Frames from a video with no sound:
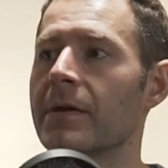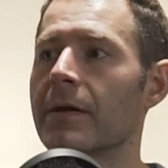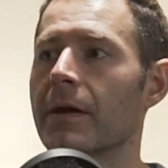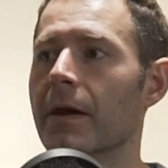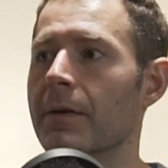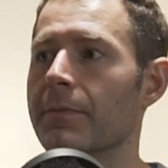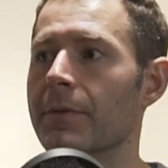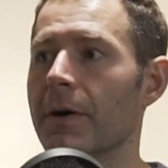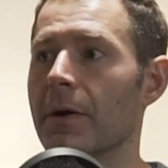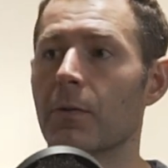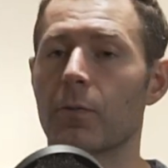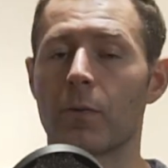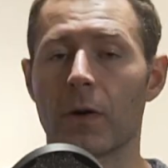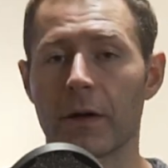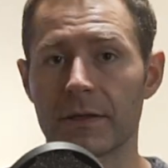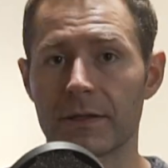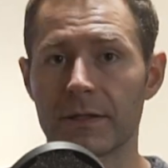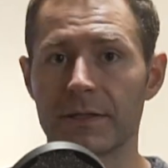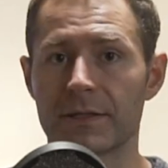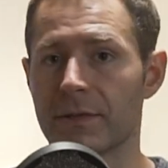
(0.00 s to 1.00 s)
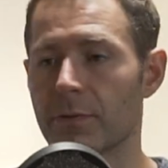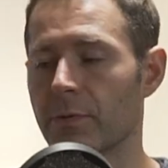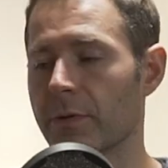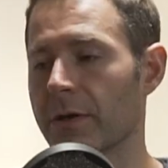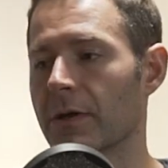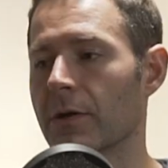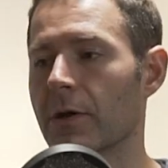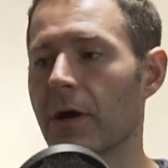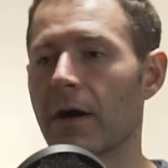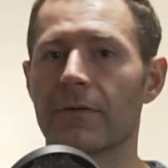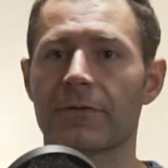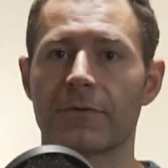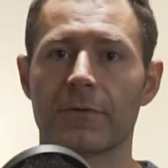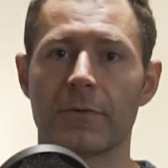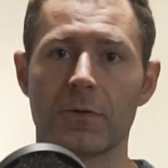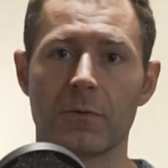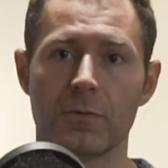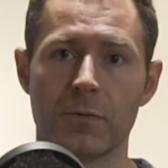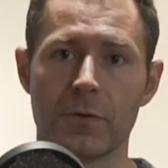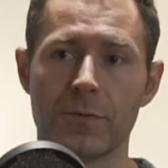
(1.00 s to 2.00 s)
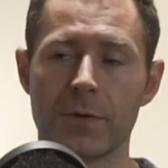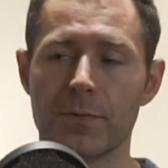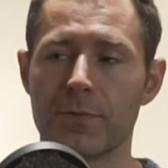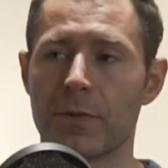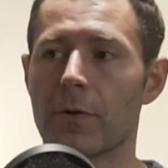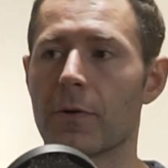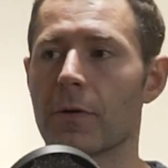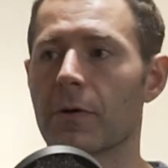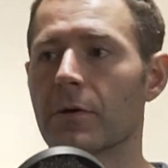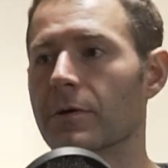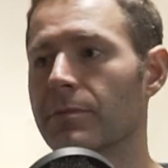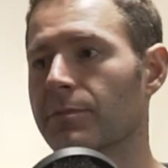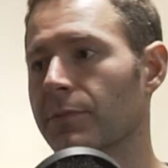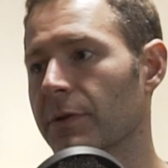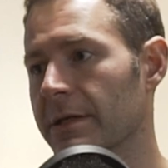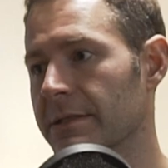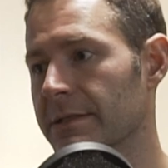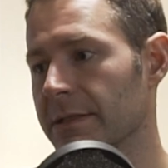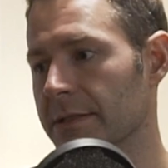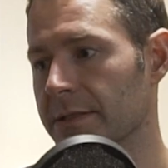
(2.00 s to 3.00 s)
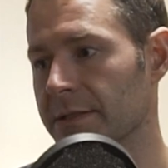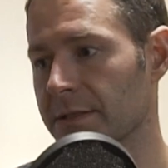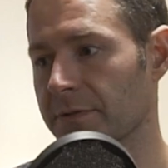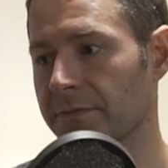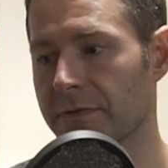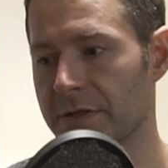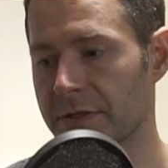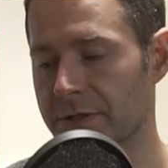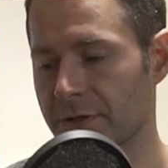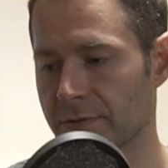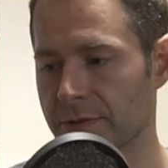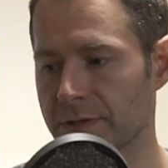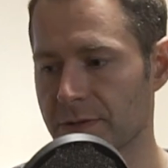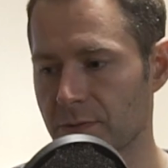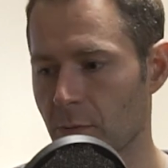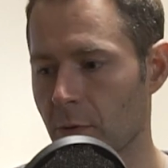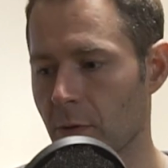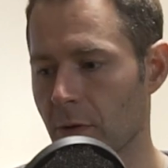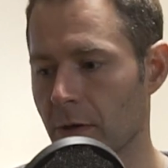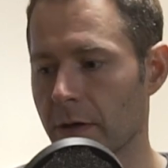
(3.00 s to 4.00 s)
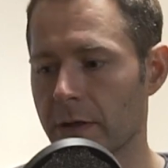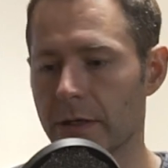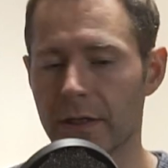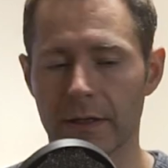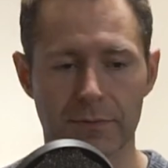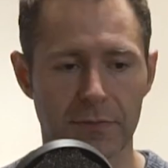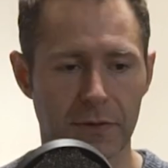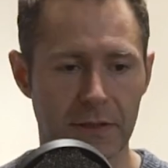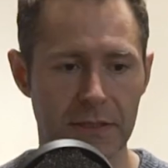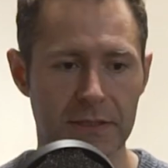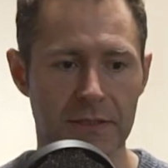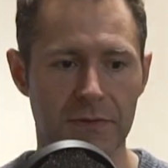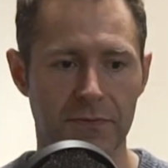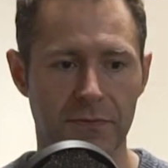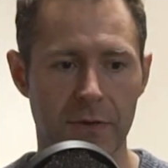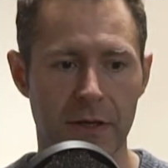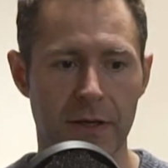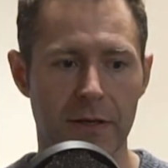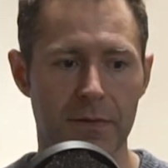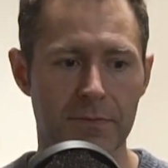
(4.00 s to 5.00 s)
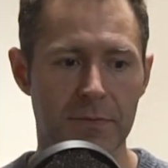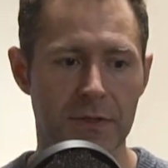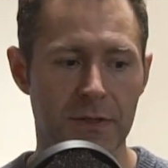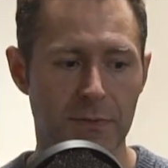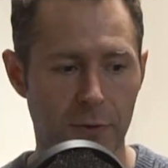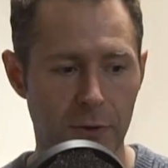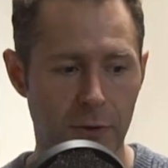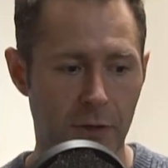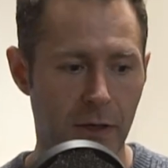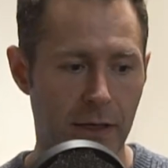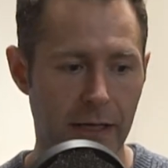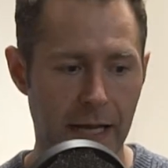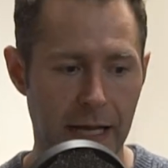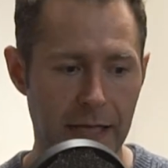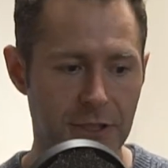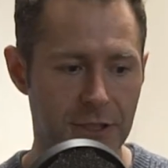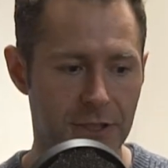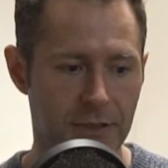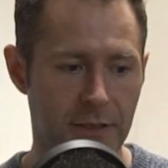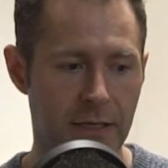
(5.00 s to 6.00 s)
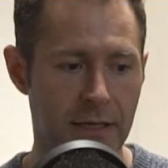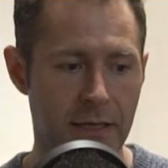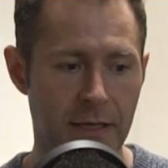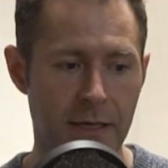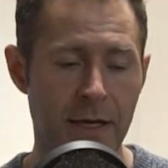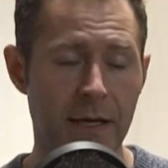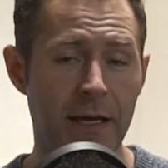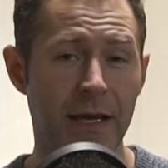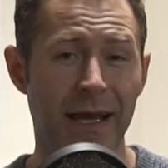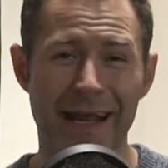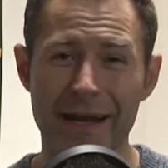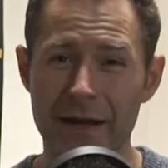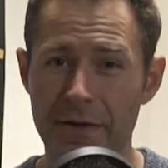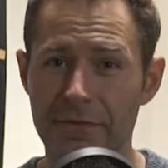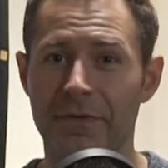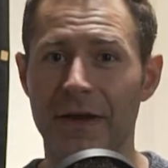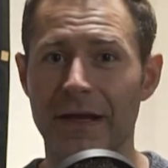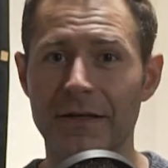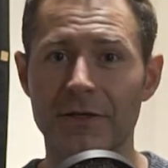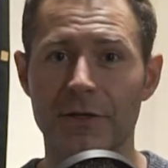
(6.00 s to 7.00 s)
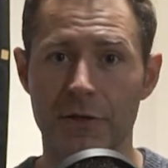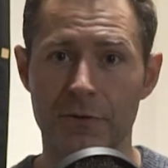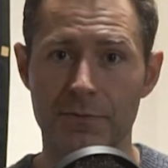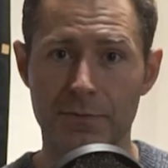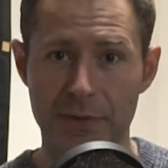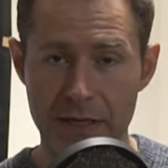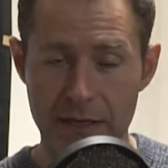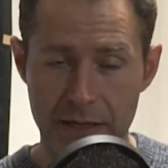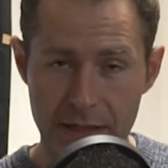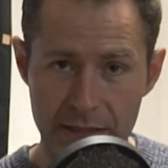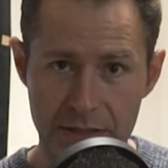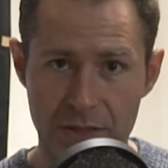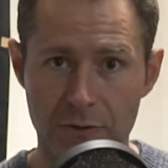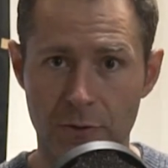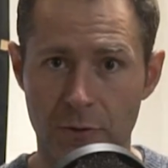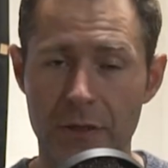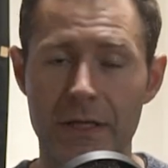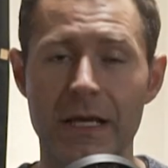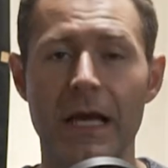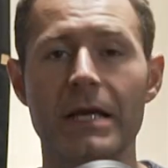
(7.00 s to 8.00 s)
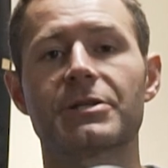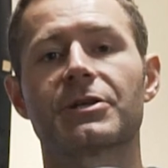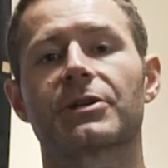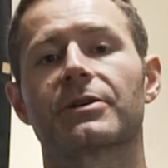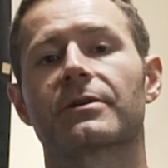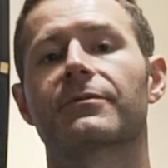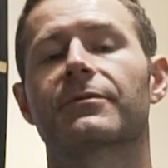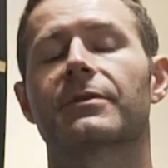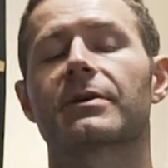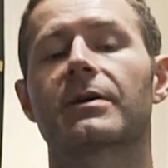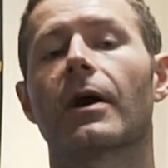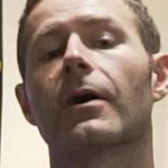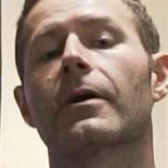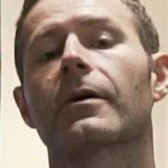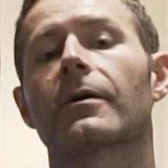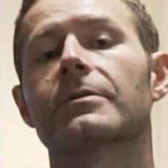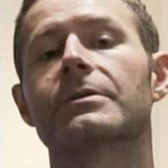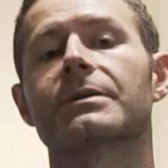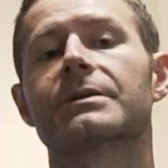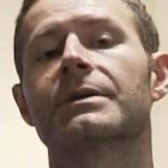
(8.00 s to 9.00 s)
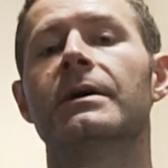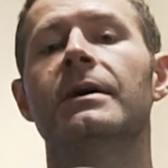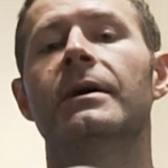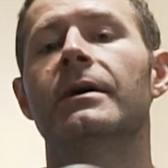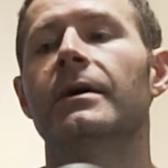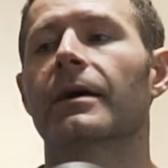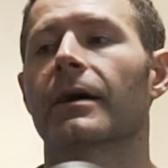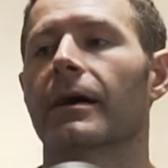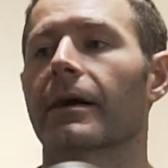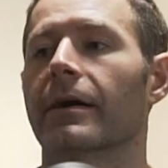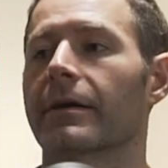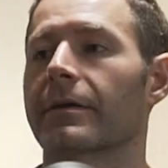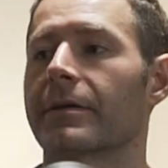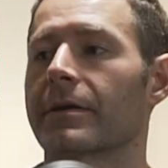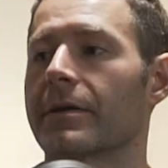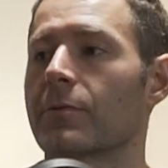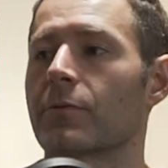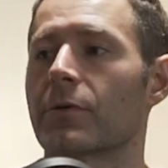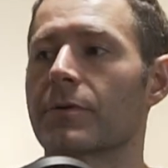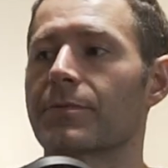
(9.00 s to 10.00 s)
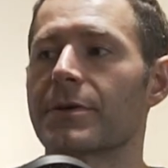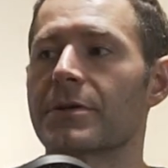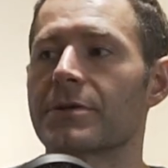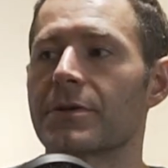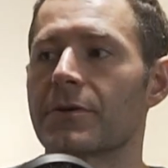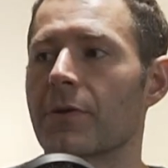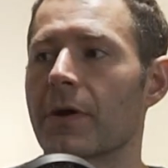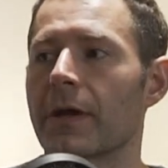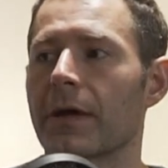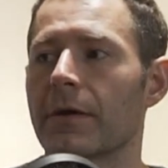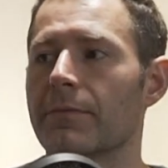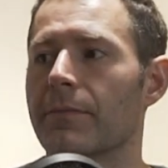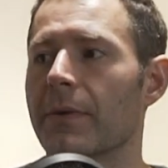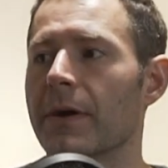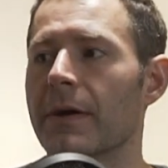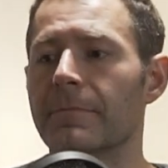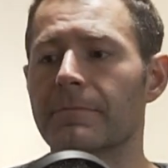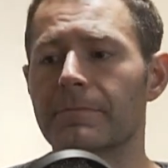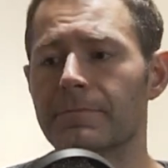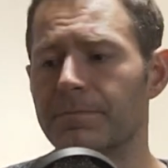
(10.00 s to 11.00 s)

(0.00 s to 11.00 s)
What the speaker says: about what it is that we can offer: room and board, places to feature his work, a place for him to put on actually an event, could be his creation of the art that he would be doing. But